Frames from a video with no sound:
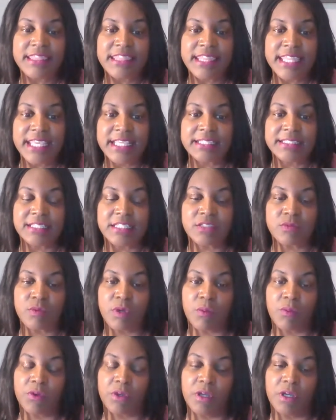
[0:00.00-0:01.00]
this is
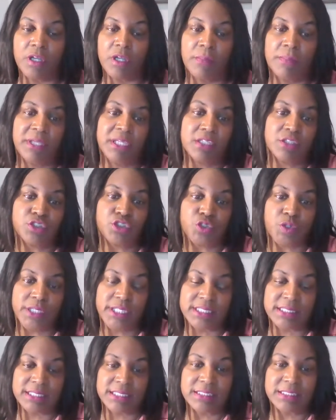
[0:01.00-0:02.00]
what we're going to be
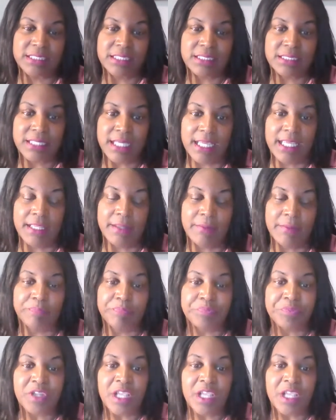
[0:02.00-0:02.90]
addressing today.